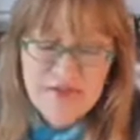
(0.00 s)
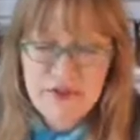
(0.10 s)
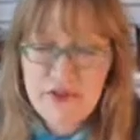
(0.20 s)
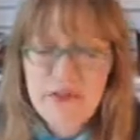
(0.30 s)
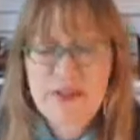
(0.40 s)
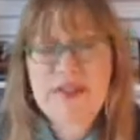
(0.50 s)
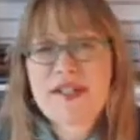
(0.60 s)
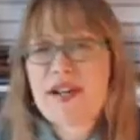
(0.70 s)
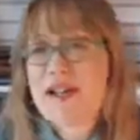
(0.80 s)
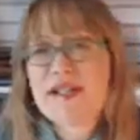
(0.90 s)
fluid, with a
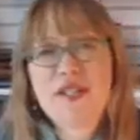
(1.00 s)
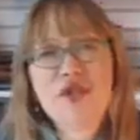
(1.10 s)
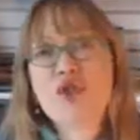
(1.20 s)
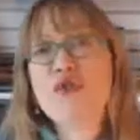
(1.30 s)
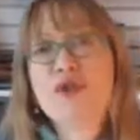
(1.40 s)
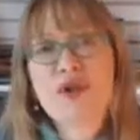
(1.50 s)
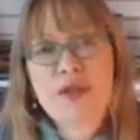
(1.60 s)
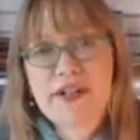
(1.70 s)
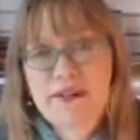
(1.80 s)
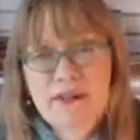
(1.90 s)
viscosity too low to
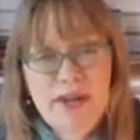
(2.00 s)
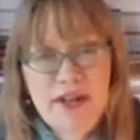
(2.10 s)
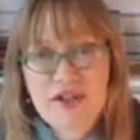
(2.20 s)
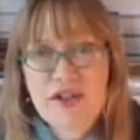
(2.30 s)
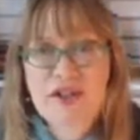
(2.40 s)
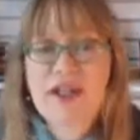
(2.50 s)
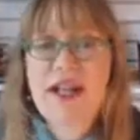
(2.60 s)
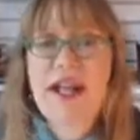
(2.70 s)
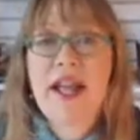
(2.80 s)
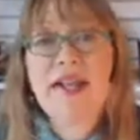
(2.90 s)
even imagine,
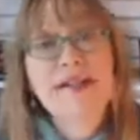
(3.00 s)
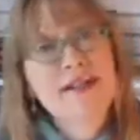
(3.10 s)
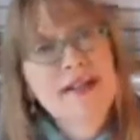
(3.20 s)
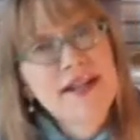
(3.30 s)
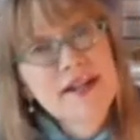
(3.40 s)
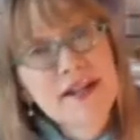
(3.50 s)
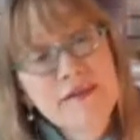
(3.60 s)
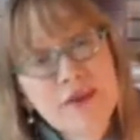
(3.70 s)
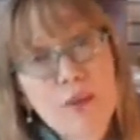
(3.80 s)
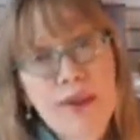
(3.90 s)
and its nested
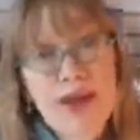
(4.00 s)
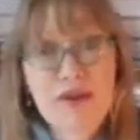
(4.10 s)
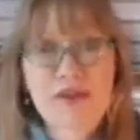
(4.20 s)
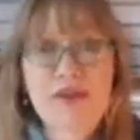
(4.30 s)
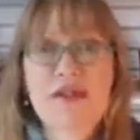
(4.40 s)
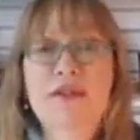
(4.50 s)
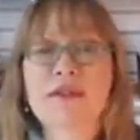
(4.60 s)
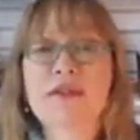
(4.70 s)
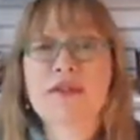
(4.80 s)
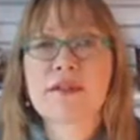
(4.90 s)
flow patterns
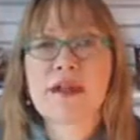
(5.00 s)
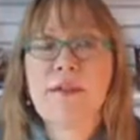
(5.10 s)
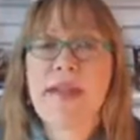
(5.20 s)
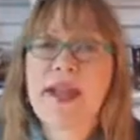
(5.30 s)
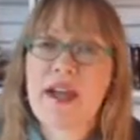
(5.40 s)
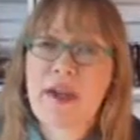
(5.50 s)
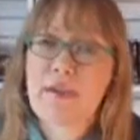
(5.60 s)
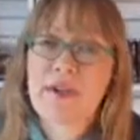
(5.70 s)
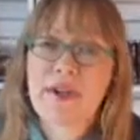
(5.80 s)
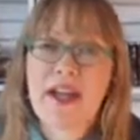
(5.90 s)
make
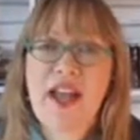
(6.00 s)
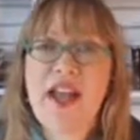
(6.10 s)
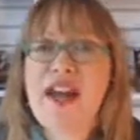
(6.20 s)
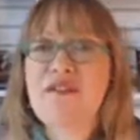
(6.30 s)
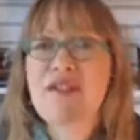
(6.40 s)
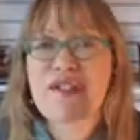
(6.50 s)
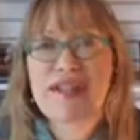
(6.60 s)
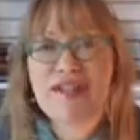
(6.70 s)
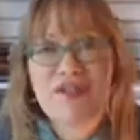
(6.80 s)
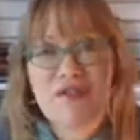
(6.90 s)
up everything
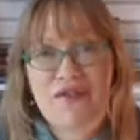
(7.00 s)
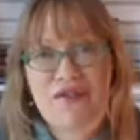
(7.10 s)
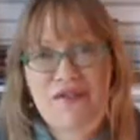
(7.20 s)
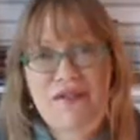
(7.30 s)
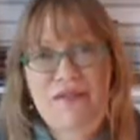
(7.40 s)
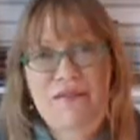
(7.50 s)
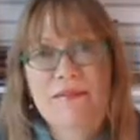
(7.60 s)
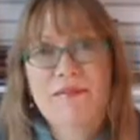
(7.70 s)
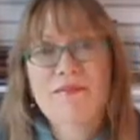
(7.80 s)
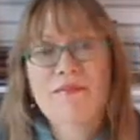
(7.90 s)
in the universe.
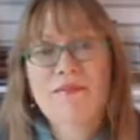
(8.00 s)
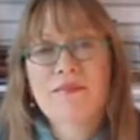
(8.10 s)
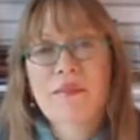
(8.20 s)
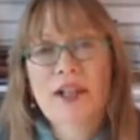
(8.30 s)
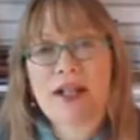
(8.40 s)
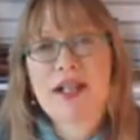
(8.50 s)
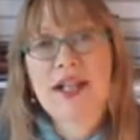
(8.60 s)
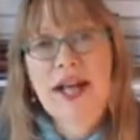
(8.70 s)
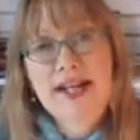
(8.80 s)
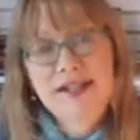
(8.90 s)

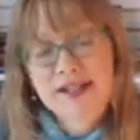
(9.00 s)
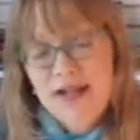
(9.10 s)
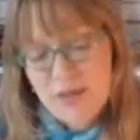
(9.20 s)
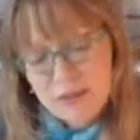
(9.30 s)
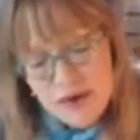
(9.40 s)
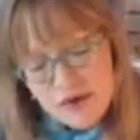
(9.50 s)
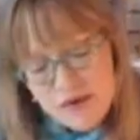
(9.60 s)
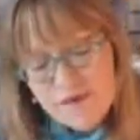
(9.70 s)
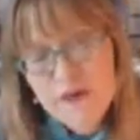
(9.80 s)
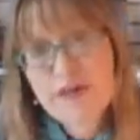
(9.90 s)
Light. I propose a
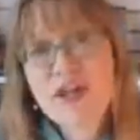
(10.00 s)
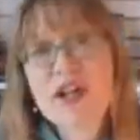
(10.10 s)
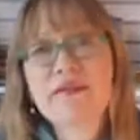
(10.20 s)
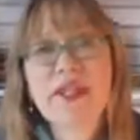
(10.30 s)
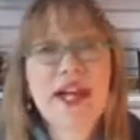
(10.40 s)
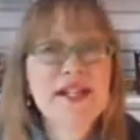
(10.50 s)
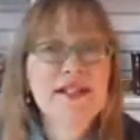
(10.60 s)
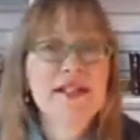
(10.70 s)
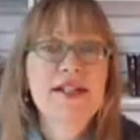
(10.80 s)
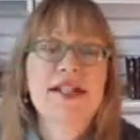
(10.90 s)
photon of
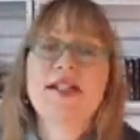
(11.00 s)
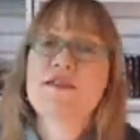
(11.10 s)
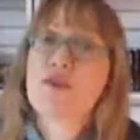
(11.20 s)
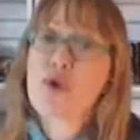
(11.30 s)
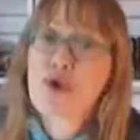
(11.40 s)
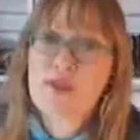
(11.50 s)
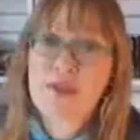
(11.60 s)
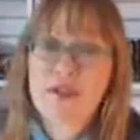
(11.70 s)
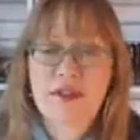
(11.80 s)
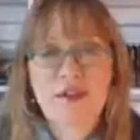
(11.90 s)
light is formed
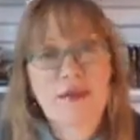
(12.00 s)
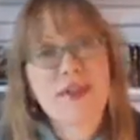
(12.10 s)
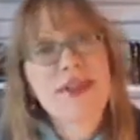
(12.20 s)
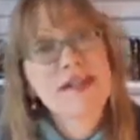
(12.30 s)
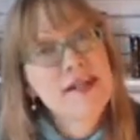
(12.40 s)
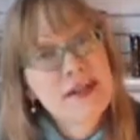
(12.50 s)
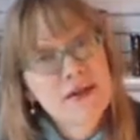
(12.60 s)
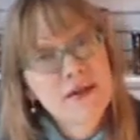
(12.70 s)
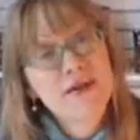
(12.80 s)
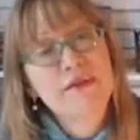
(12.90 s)
when this
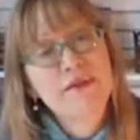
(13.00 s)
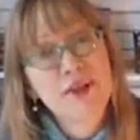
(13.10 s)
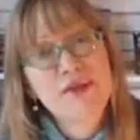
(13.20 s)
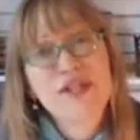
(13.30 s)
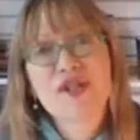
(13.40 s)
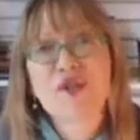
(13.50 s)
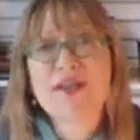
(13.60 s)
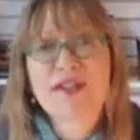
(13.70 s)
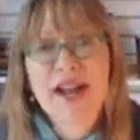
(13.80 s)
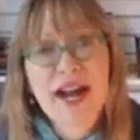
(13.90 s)
ether flows into a
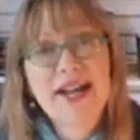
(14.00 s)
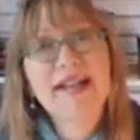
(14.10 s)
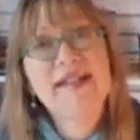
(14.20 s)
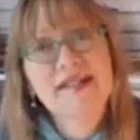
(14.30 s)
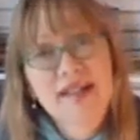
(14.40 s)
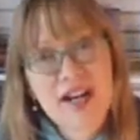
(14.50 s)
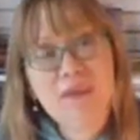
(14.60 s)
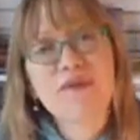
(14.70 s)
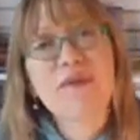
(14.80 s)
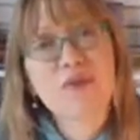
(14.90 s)
tiny
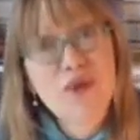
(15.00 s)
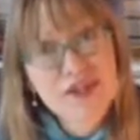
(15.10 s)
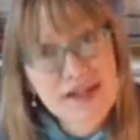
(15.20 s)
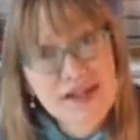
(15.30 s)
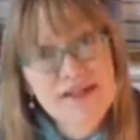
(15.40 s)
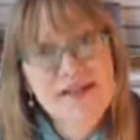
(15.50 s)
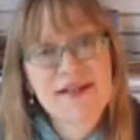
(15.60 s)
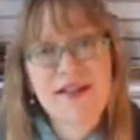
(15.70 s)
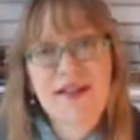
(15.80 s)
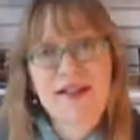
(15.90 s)
stable vortex
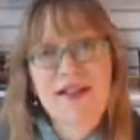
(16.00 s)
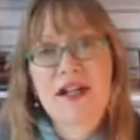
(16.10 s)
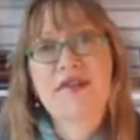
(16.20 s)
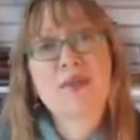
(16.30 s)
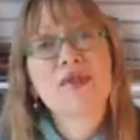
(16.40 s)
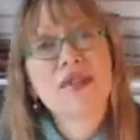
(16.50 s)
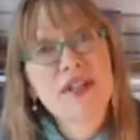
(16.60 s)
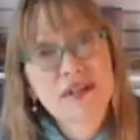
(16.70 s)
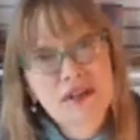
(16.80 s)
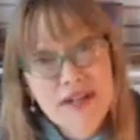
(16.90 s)
of a
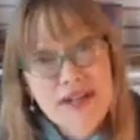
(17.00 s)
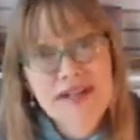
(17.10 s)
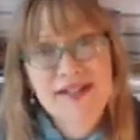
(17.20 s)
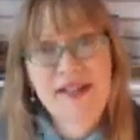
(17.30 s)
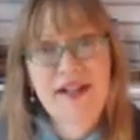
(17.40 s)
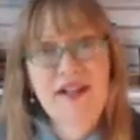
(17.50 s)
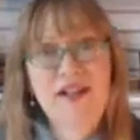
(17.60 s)
particular length scale.